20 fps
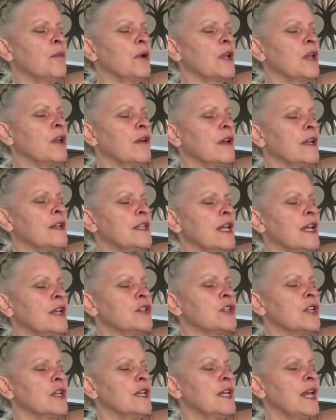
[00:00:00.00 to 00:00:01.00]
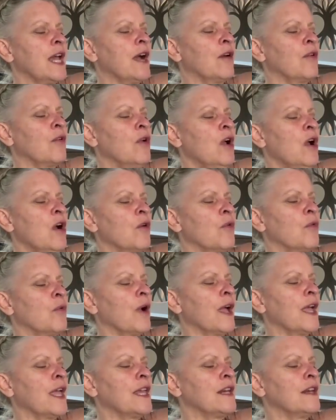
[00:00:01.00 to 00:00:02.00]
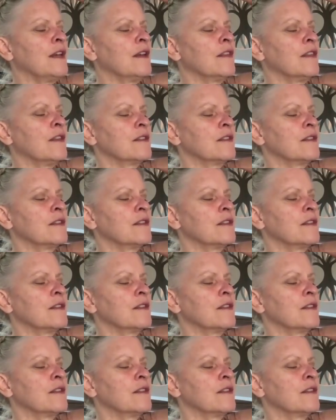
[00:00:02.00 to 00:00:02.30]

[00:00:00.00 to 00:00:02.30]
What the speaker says: Bring your attention down right into